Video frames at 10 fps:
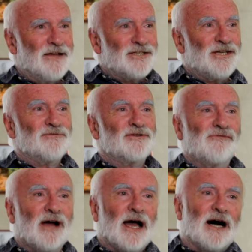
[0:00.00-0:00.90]
She used to
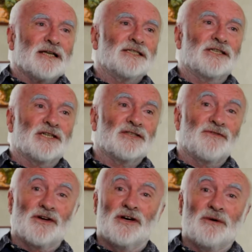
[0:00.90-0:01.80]
write articles
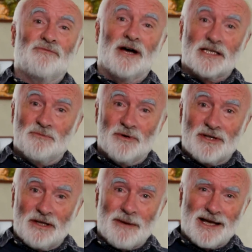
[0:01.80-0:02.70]
for Kurt Bright's
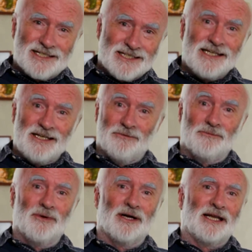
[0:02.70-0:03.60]
monthly
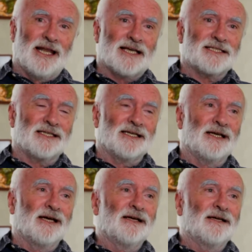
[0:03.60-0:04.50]
magazine while it
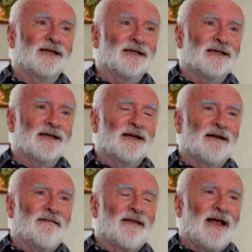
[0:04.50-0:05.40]
lasted.
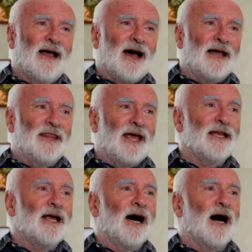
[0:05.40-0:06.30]
And
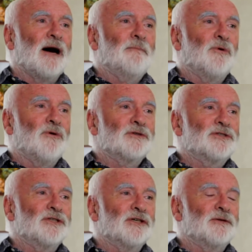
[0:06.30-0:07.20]
then I bought
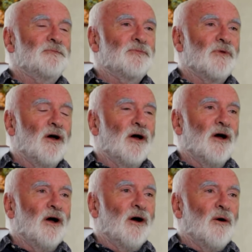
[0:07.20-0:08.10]
her
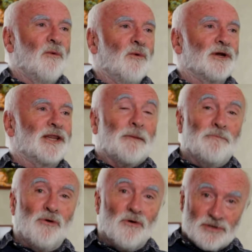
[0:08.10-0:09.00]
one of
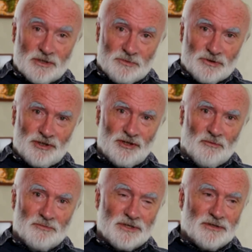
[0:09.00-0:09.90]
them portable
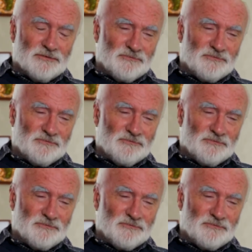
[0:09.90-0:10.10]
jobs.